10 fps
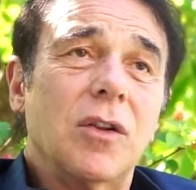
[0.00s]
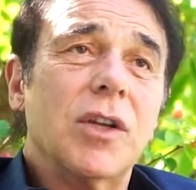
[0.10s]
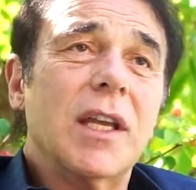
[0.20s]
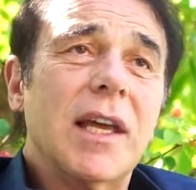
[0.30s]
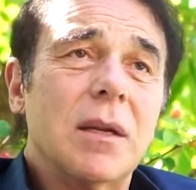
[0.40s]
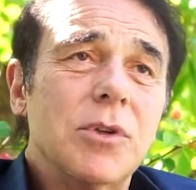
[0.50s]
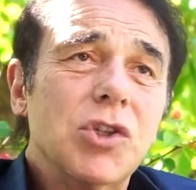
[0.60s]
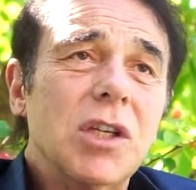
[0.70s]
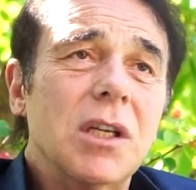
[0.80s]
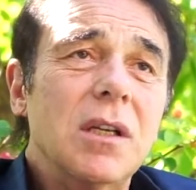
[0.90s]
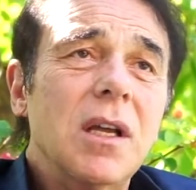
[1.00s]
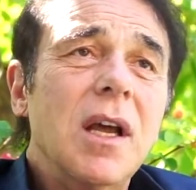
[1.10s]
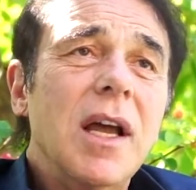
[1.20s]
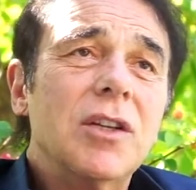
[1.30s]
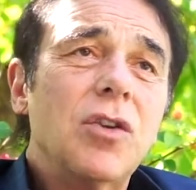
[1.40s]
looking at a machine
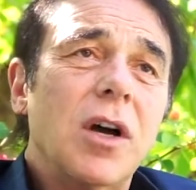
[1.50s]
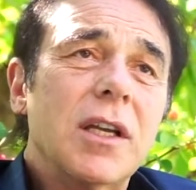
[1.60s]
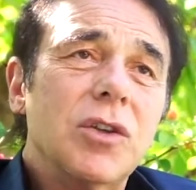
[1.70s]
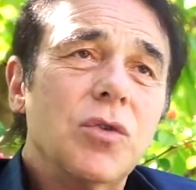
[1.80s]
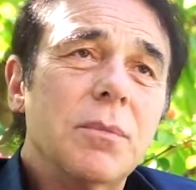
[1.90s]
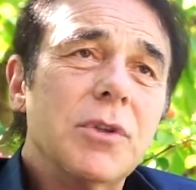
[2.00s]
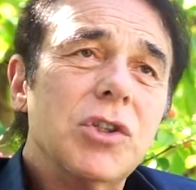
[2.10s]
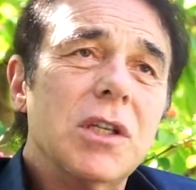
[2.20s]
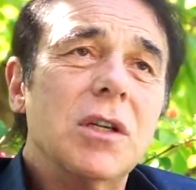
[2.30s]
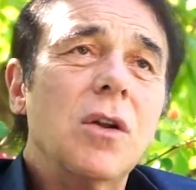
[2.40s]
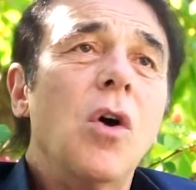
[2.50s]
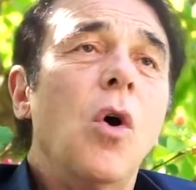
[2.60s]
and talking to a machine,